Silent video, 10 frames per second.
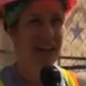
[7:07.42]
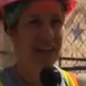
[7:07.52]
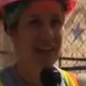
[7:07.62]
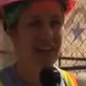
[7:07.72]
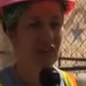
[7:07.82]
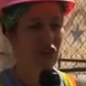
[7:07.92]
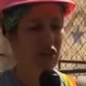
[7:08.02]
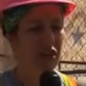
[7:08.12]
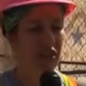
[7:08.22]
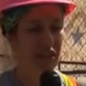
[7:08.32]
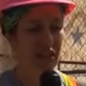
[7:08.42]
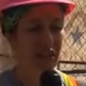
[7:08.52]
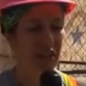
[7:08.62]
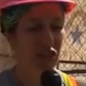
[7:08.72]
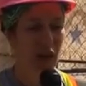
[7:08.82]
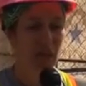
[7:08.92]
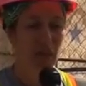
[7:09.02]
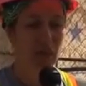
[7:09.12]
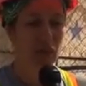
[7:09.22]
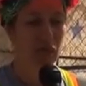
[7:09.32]
get a look. The chapel
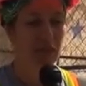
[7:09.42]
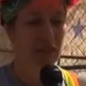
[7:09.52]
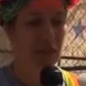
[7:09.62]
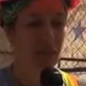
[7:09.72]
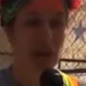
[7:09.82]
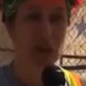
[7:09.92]
roof is a very